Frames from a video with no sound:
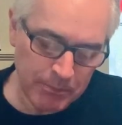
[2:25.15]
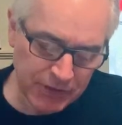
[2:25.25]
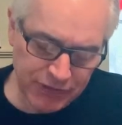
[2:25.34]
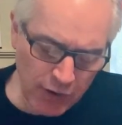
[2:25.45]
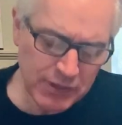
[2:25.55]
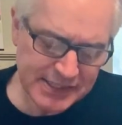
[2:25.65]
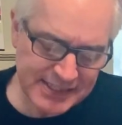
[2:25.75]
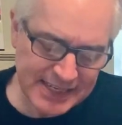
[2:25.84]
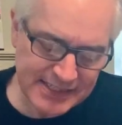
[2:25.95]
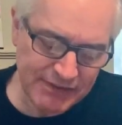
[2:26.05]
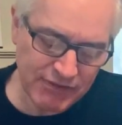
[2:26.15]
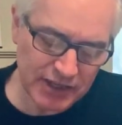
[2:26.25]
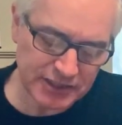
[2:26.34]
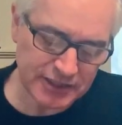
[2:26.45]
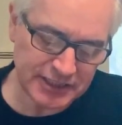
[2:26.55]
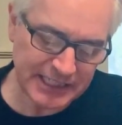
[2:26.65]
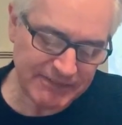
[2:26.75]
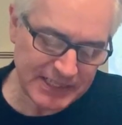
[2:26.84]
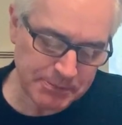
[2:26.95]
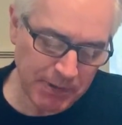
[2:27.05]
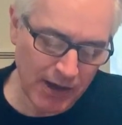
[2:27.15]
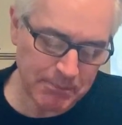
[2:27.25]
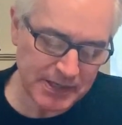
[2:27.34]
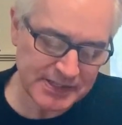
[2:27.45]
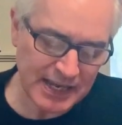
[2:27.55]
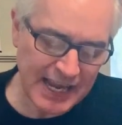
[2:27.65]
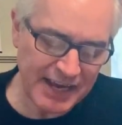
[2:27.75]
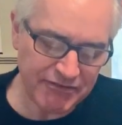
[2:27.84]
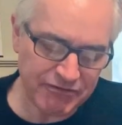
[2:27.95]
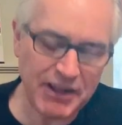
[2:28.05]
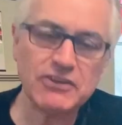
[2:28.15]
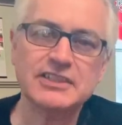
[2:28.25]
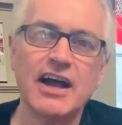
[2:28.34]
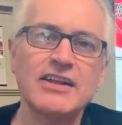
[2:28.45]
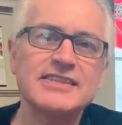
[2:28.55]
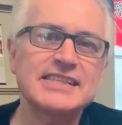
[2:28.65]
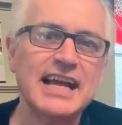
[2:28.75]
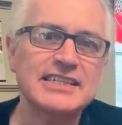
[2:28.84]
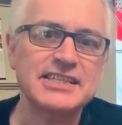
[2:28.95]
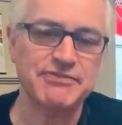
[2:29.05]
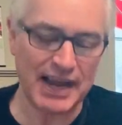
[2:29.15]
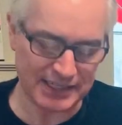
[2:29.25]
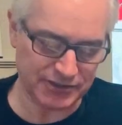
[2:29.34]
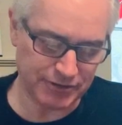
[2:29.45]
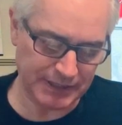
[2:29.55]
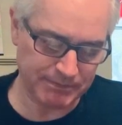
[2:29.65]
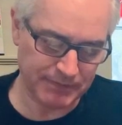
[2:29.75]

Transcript: But though this Disney version achieved its purpose, it felt unsatisfactory.